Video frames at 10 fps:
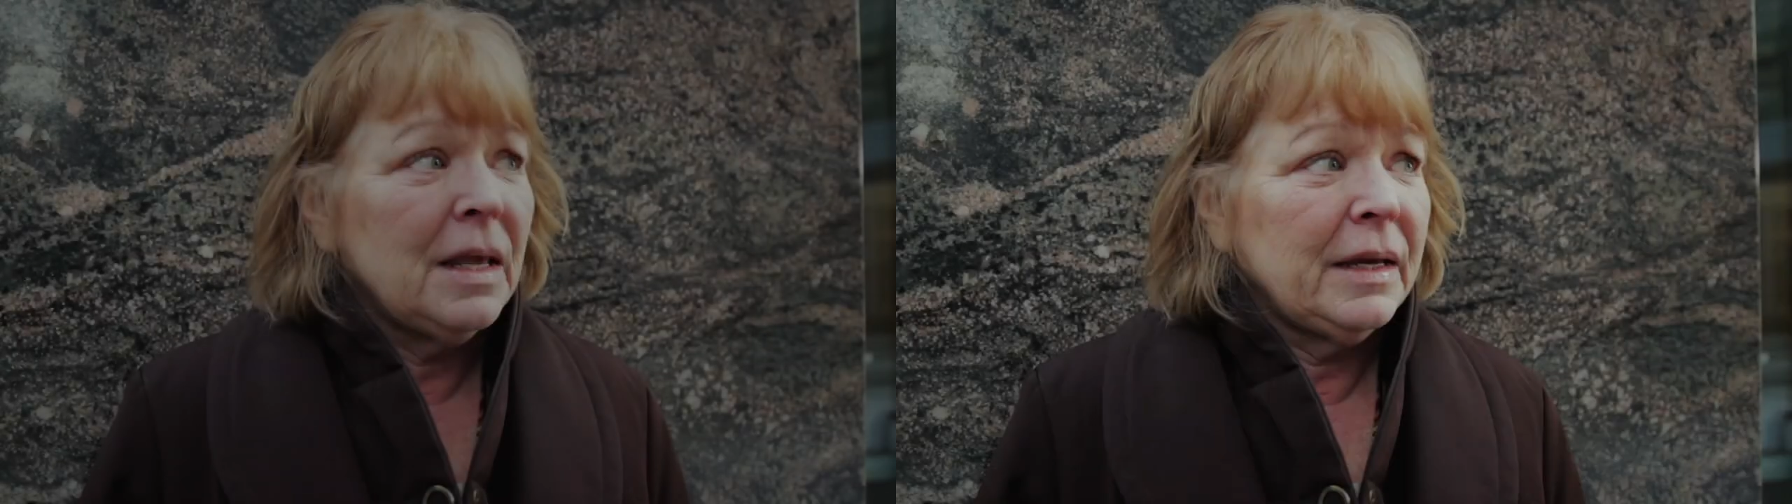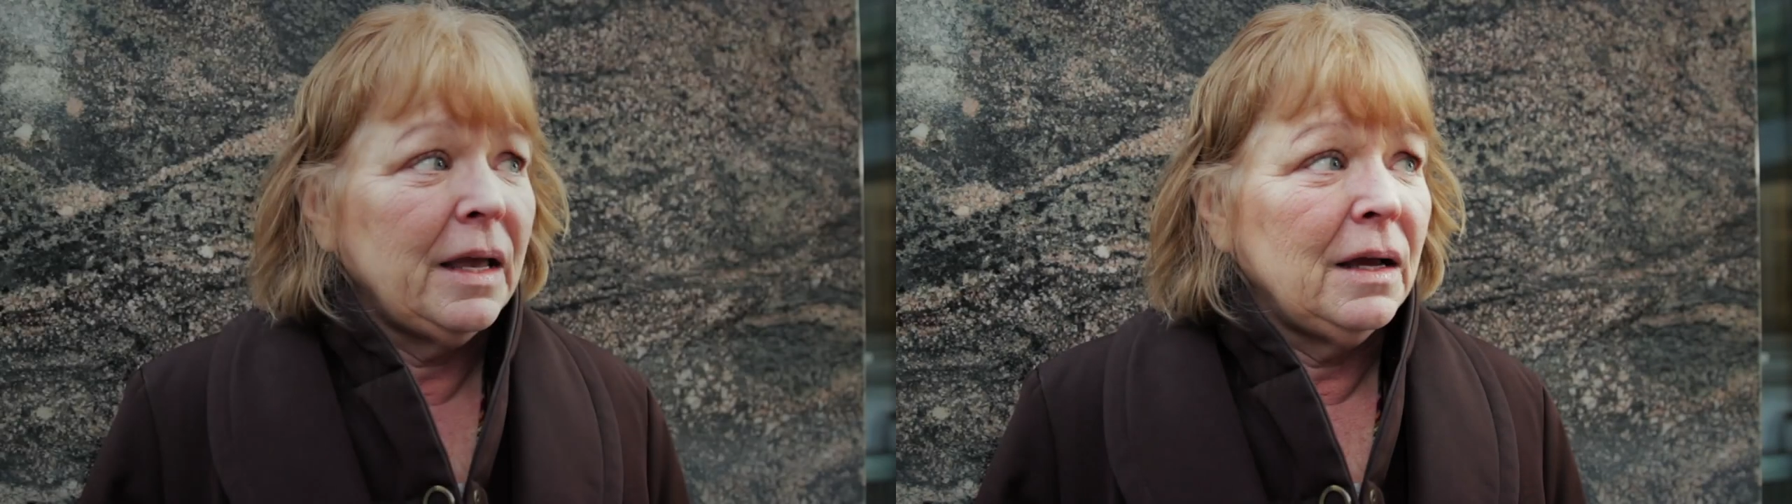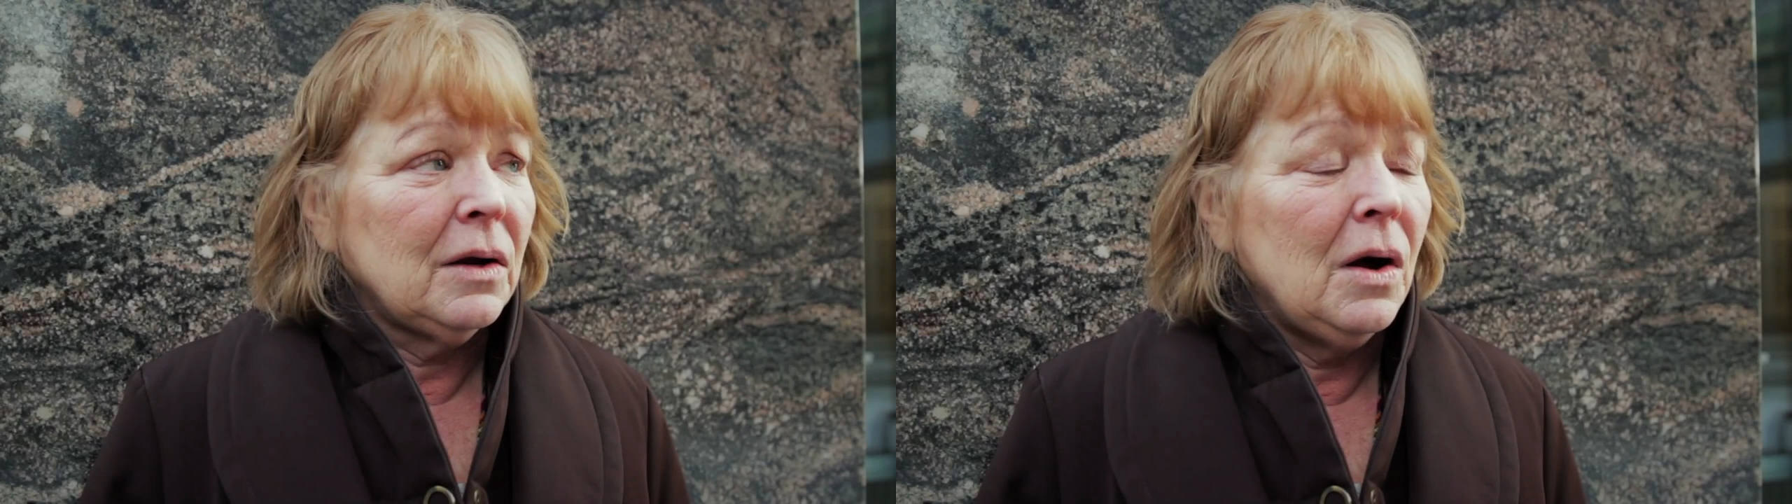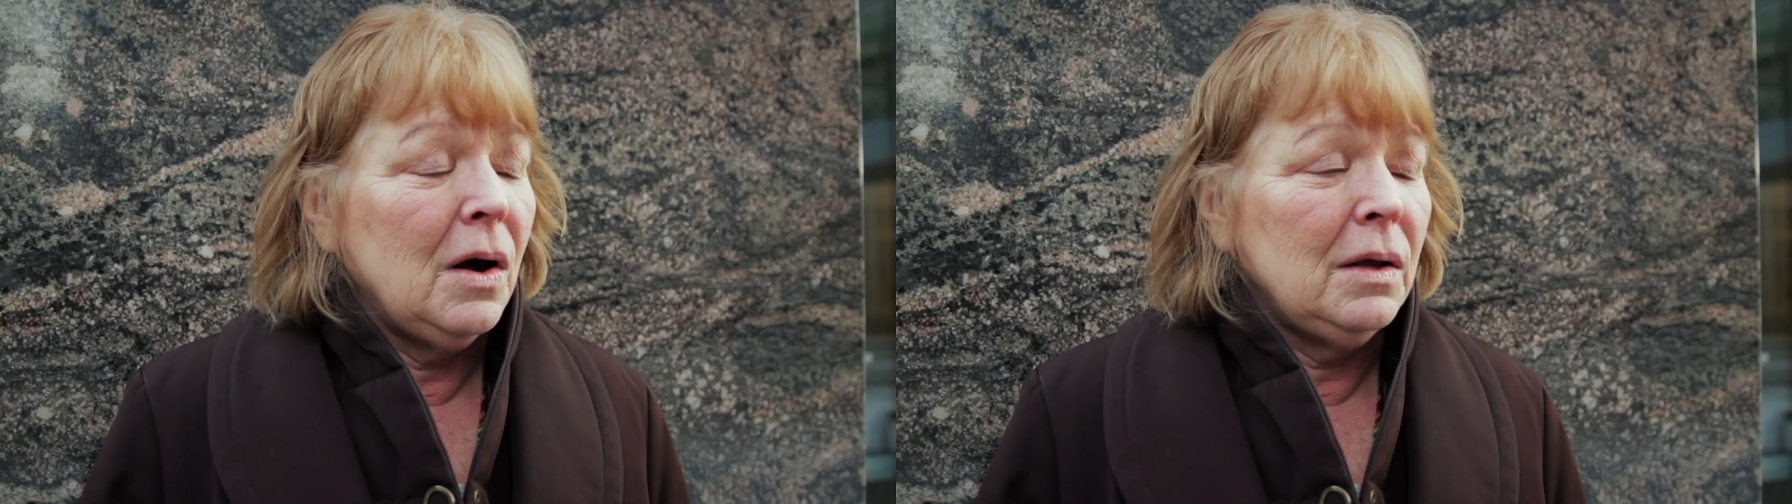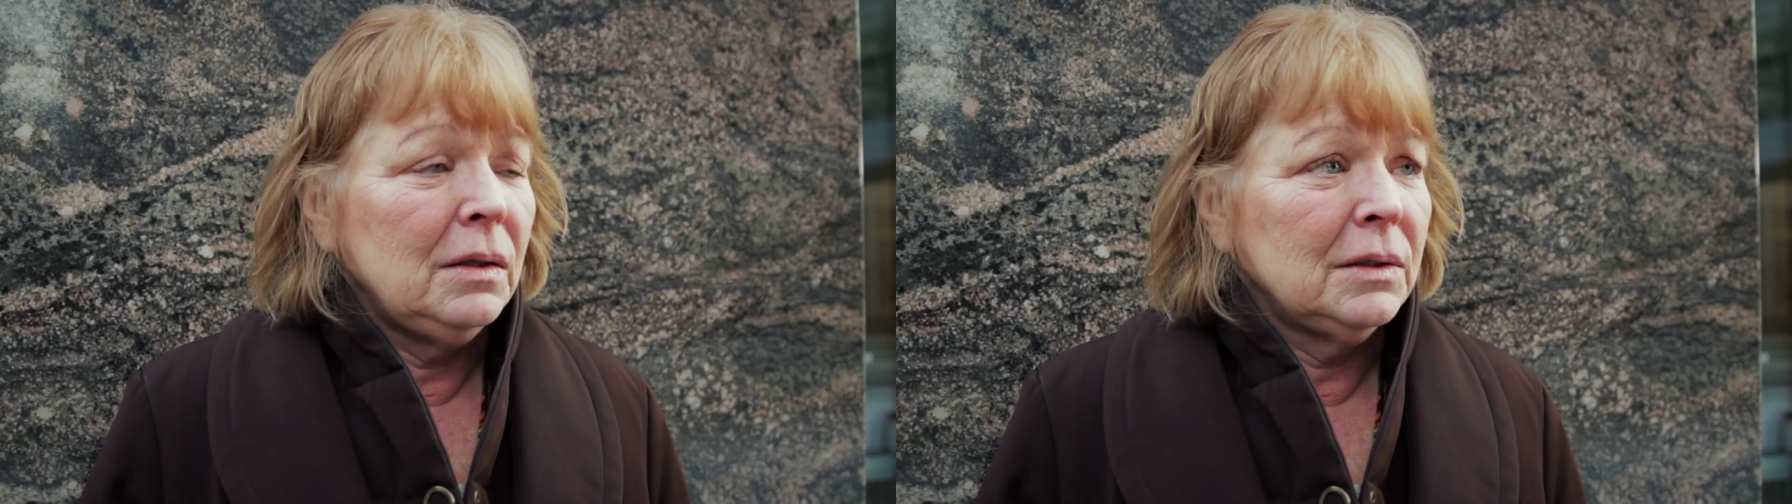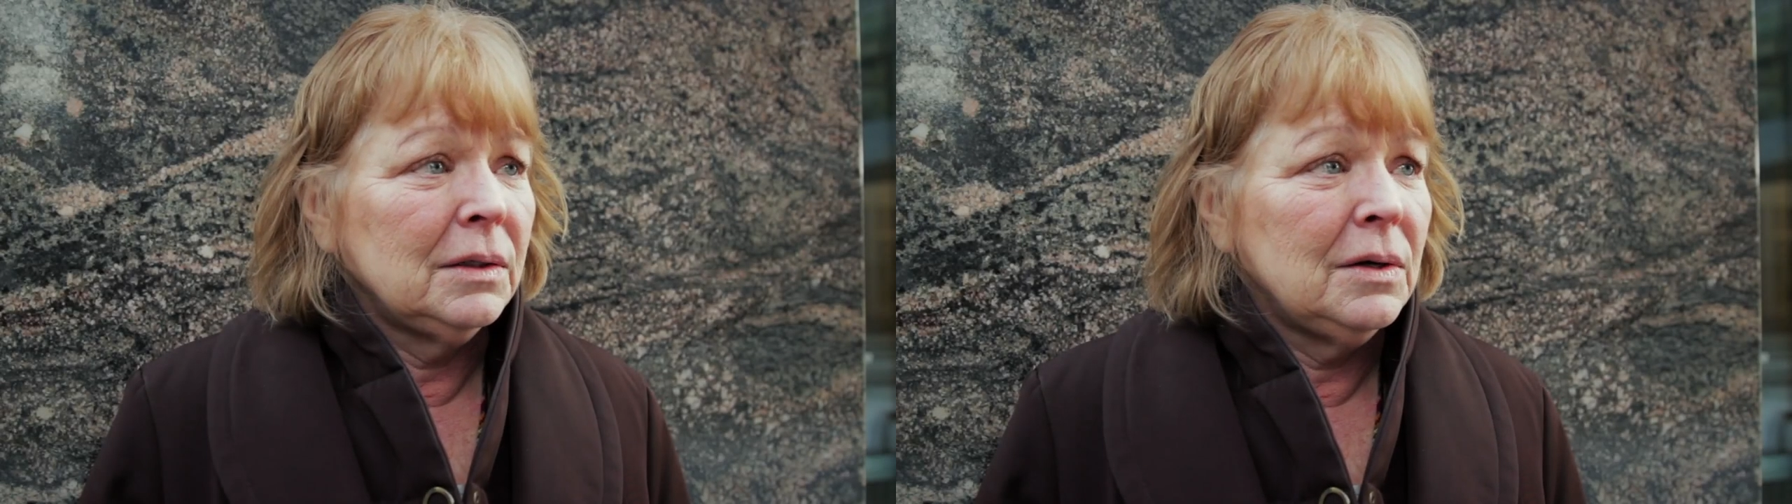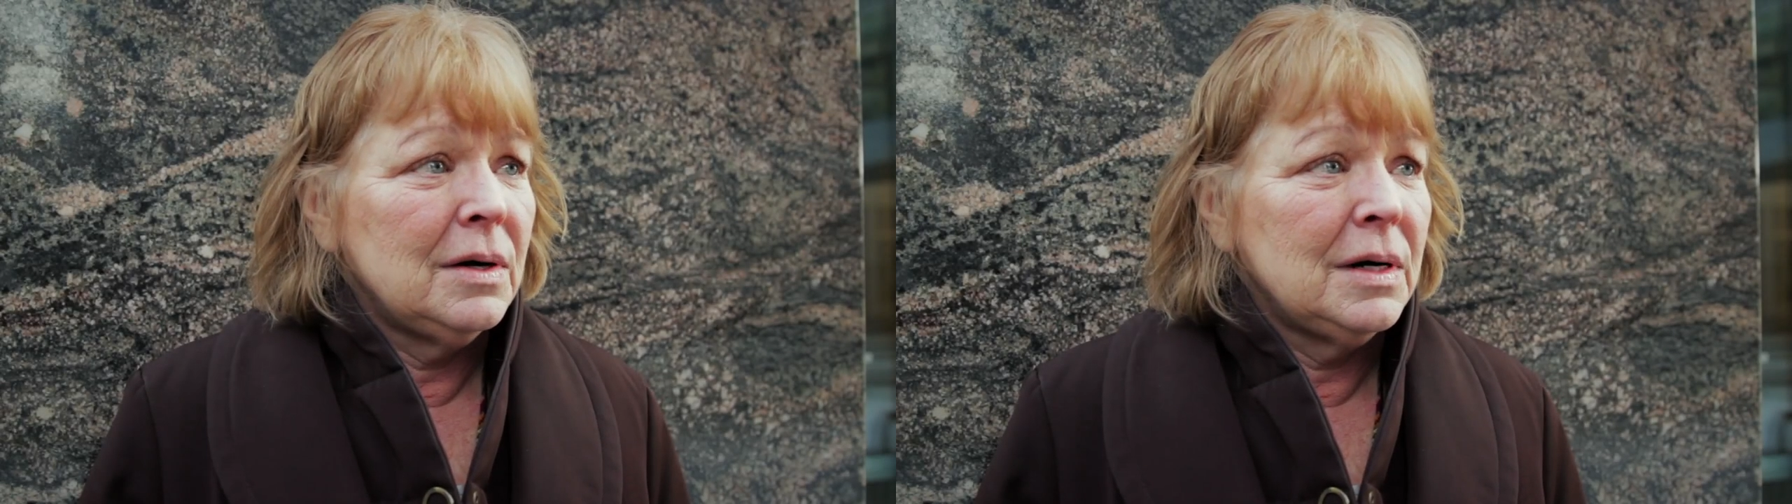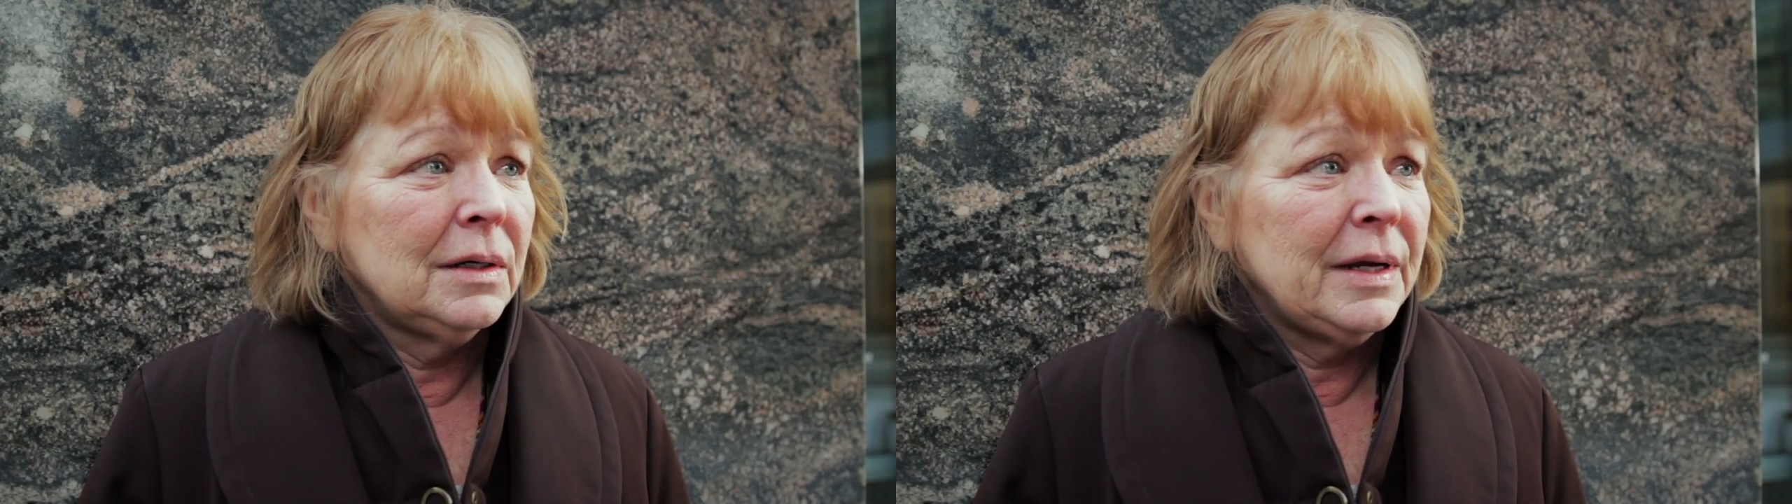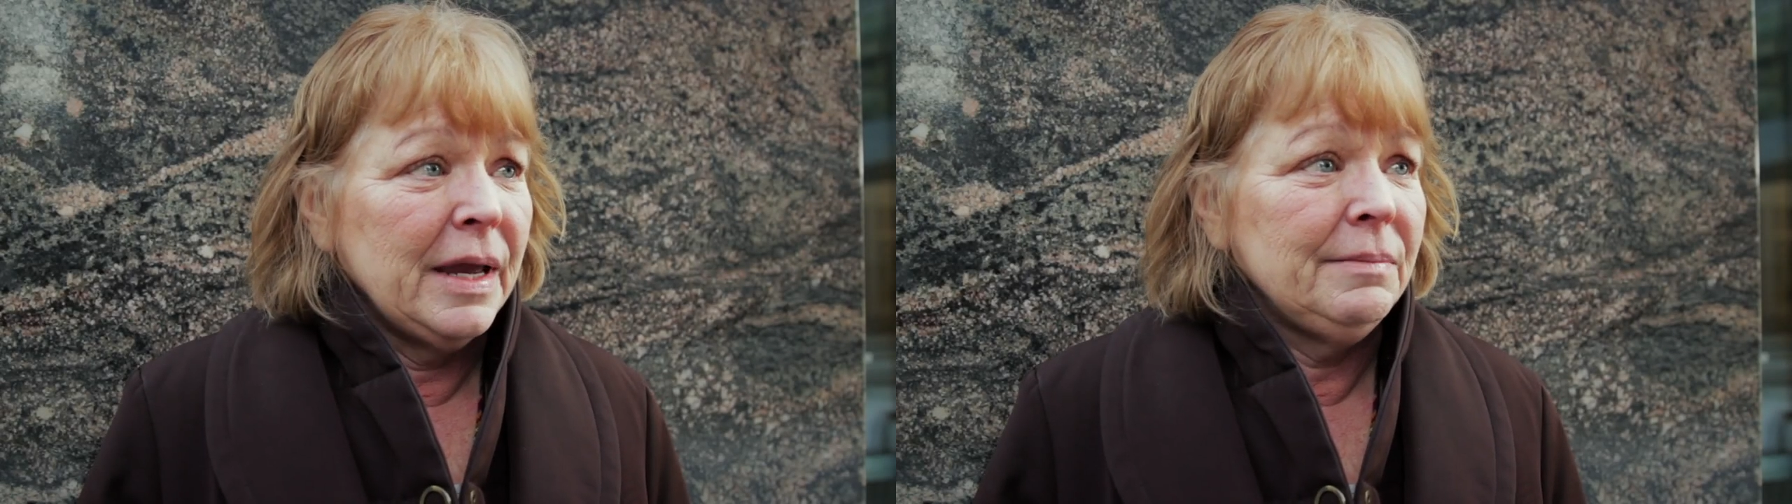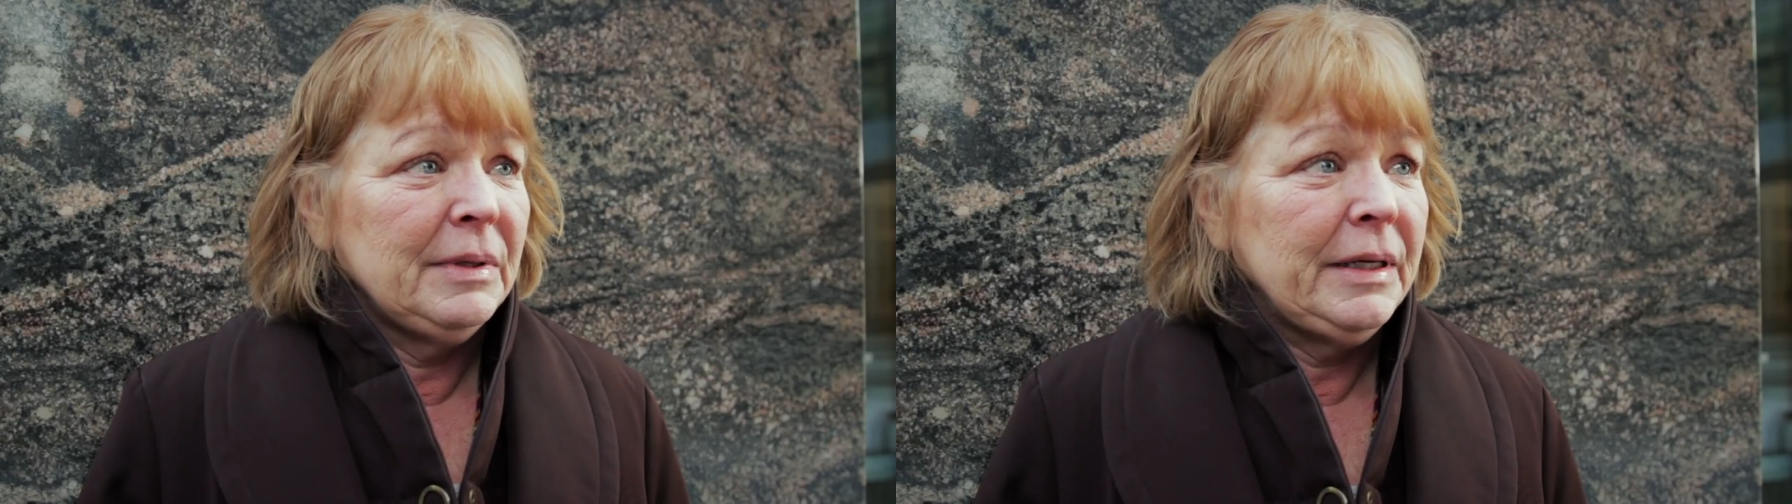like alcohol or
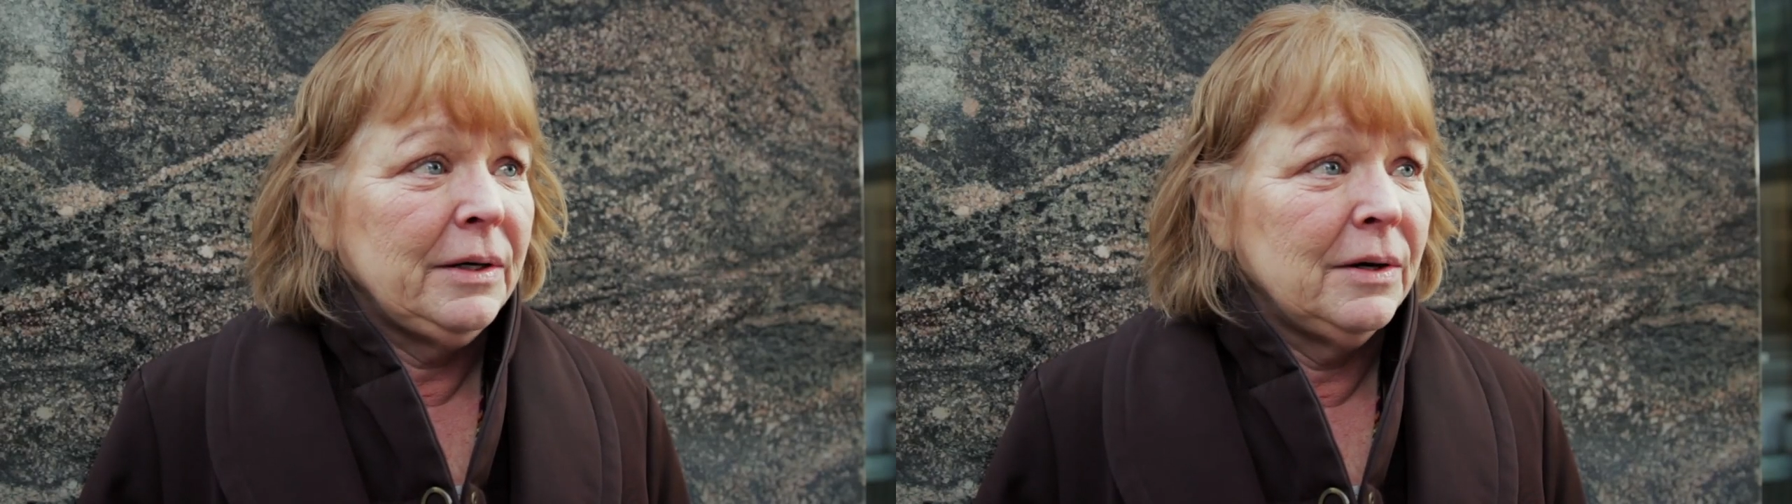gambling